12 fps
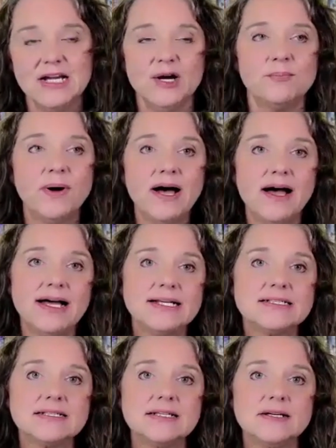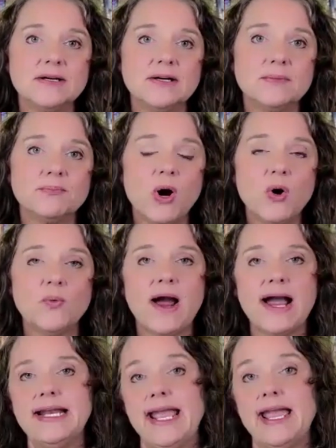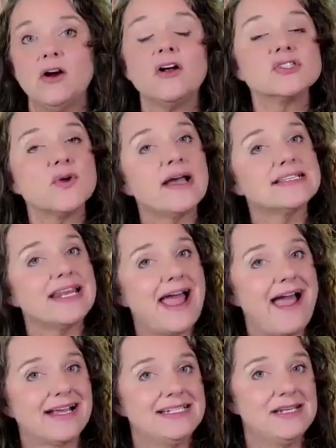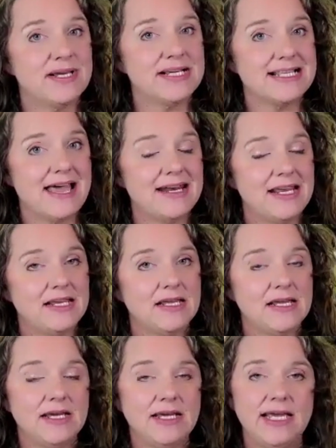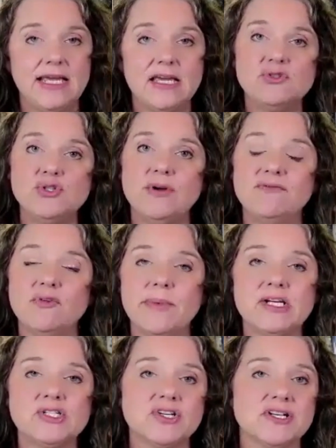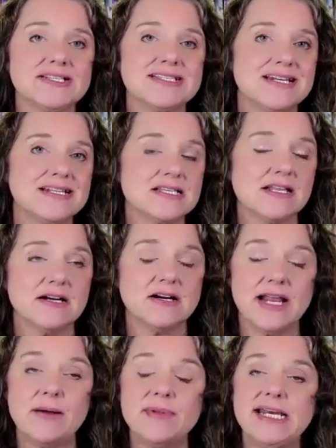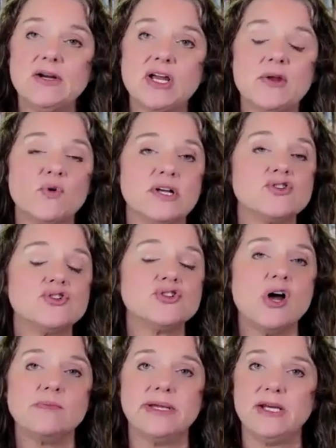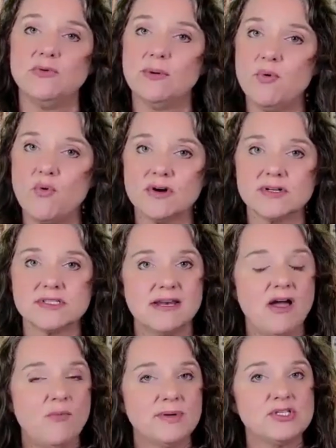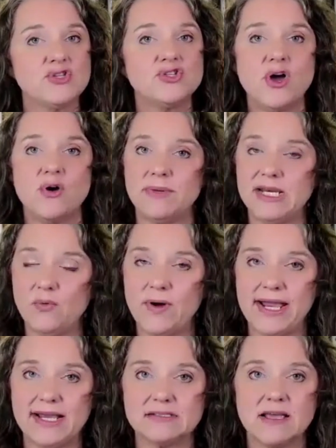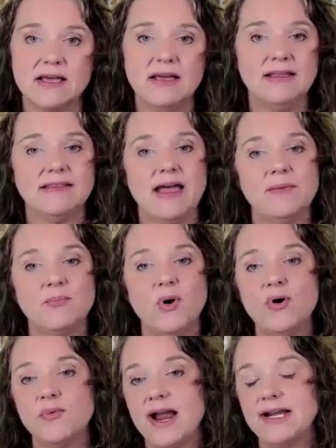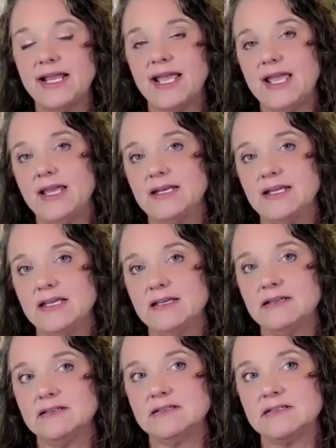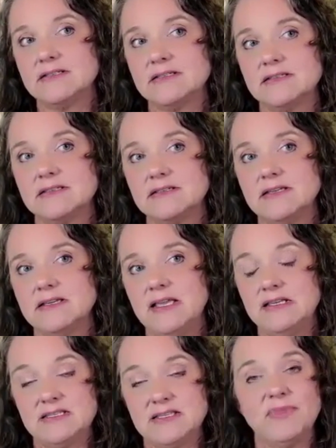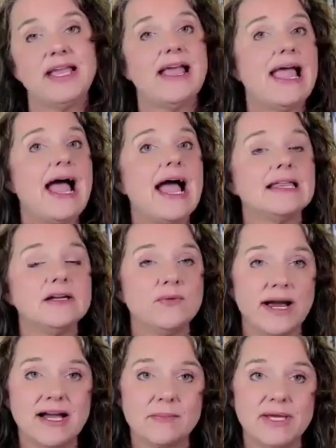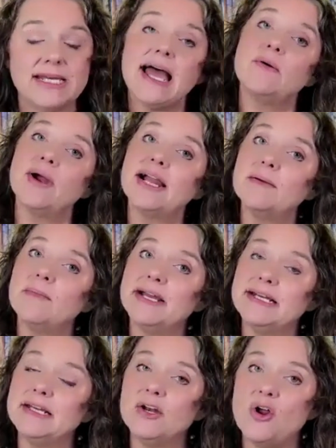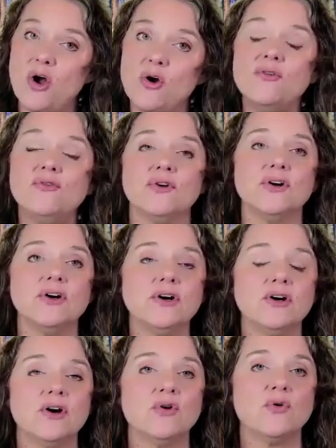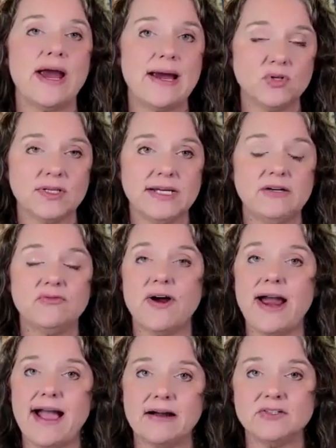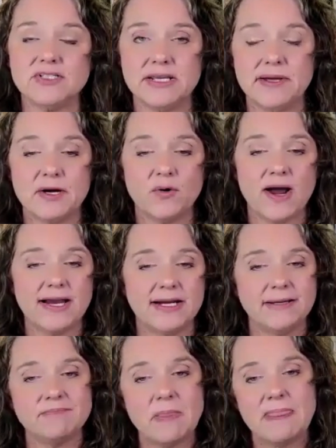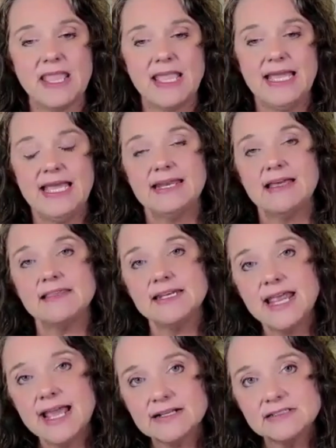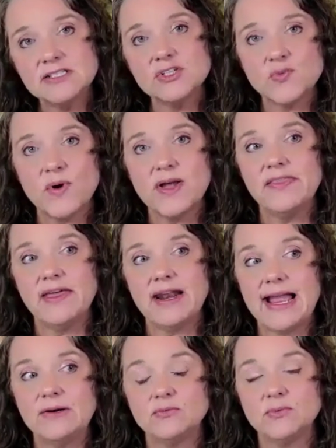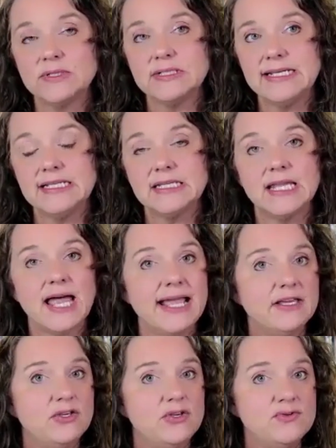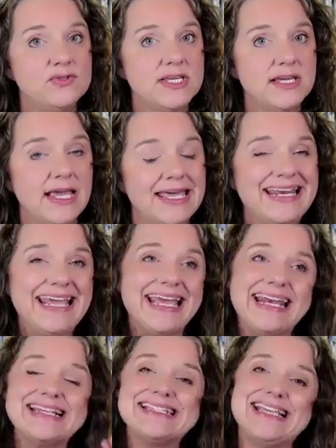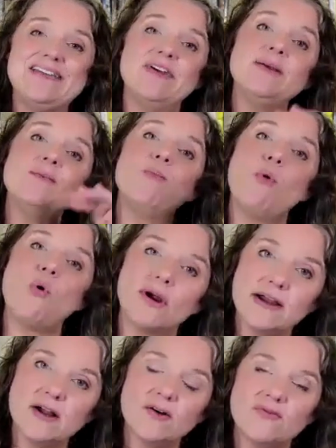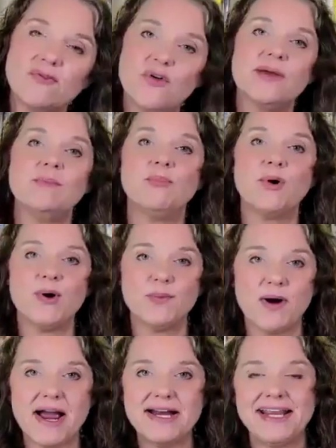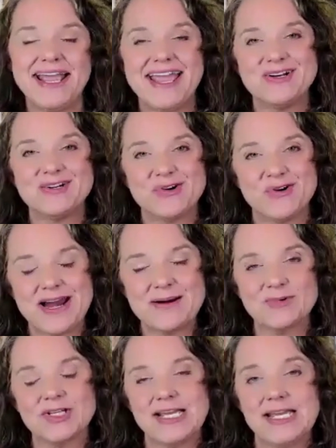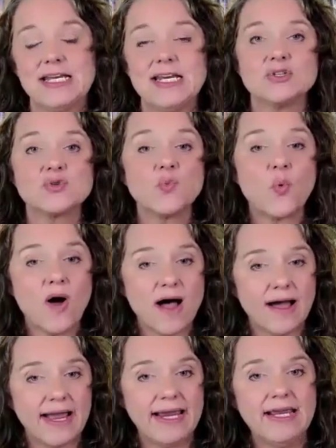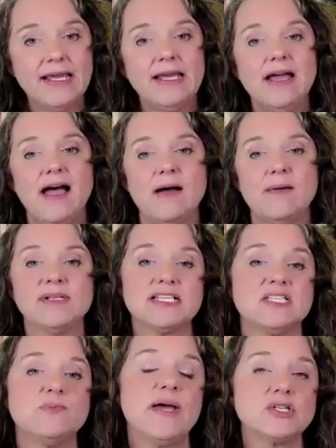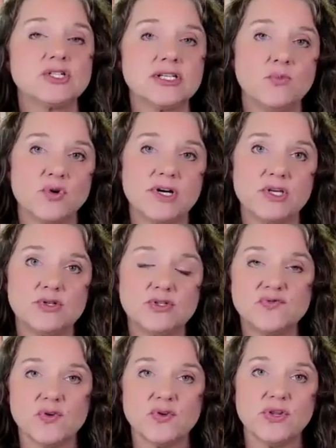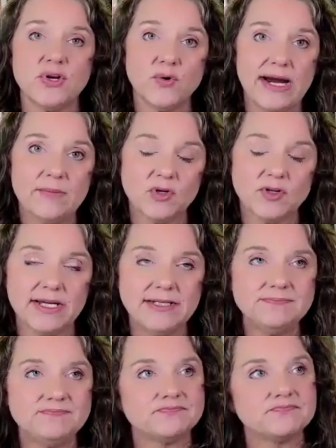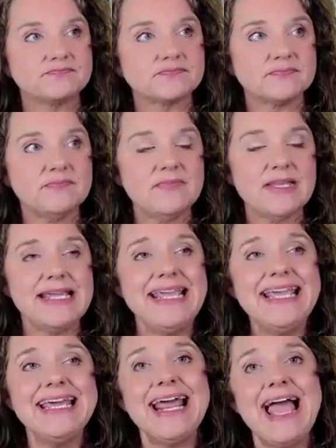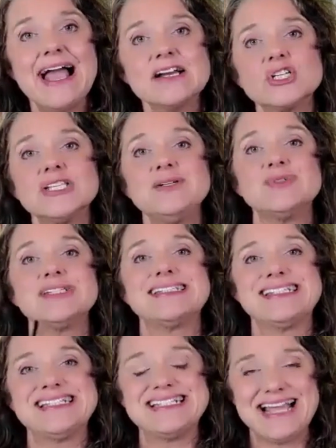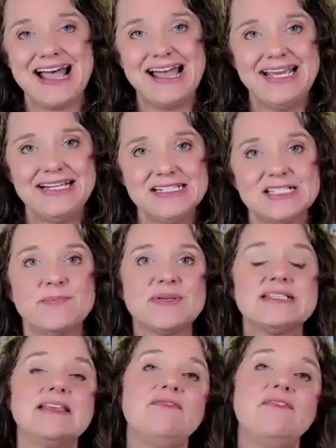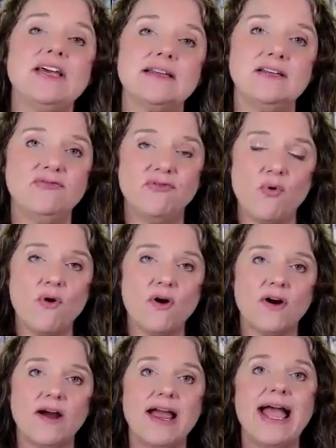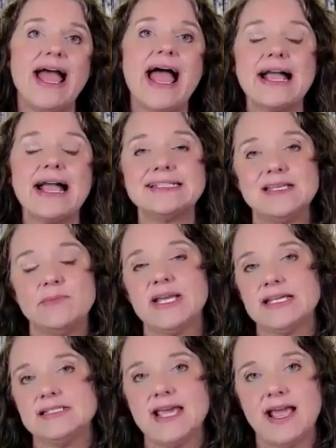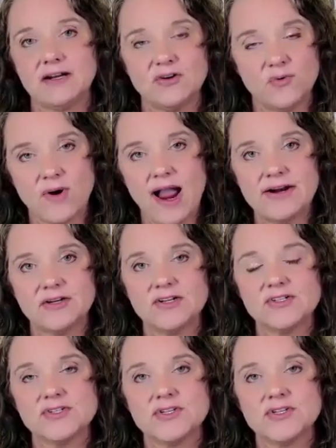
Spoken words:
But Pro Writing Aid also has an academic setting. It gives you information on sentence clarity. I mean, it can run so many reports and help in so many ways. That Pro Writing Aid is something I highly recommend. I recommend it over Grammarly for academic writing. Now, the next is one that I really like using, and it is even more helpful than Pro Writing Aid or Grammarly. And here's why. It's especially more useful than Grammarly. It actually was designed specifically for academic and technical writers.